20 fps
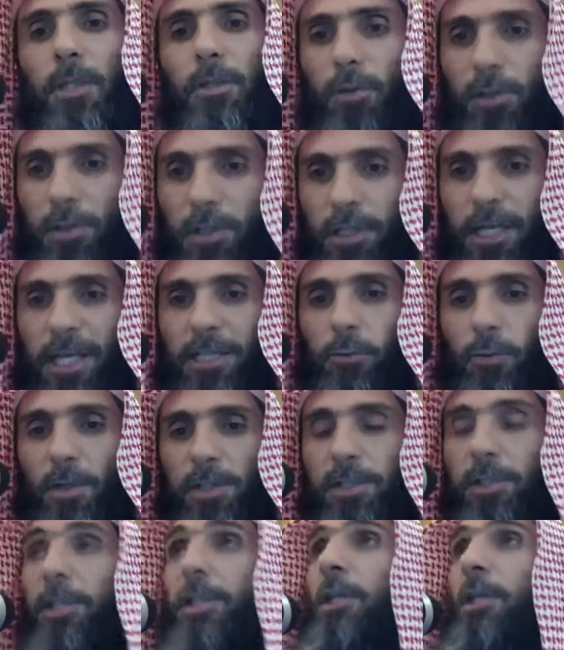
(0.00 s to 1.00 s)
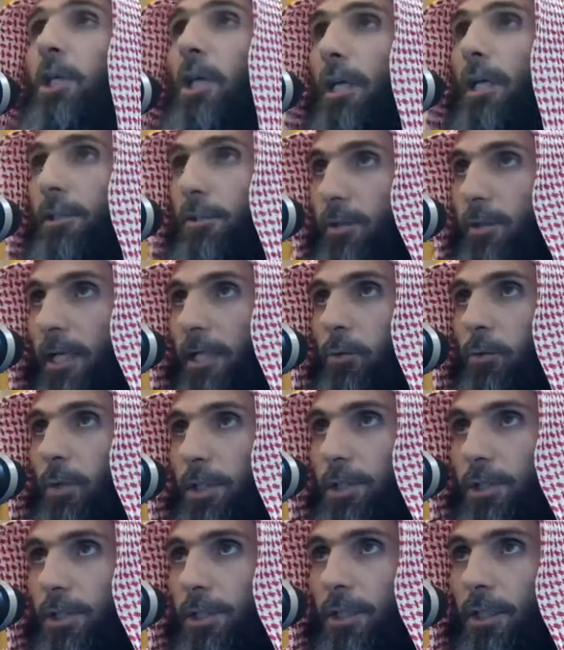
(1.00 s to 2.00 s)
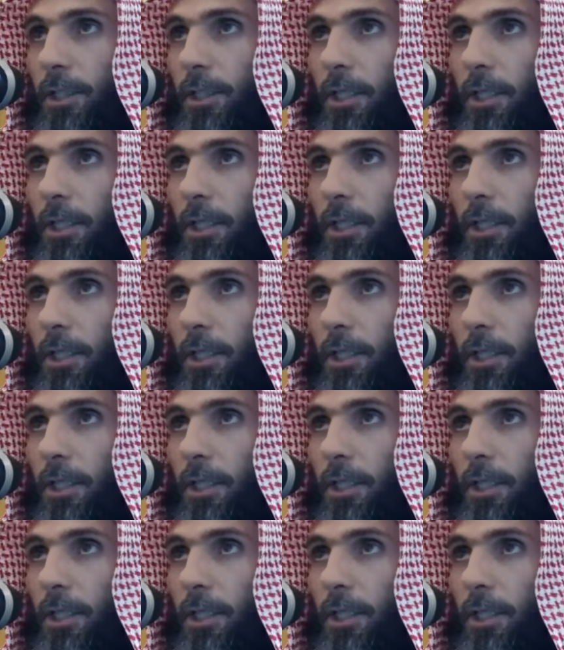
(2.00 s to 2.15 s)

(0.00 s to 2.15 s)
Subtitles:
That was in regard to that question.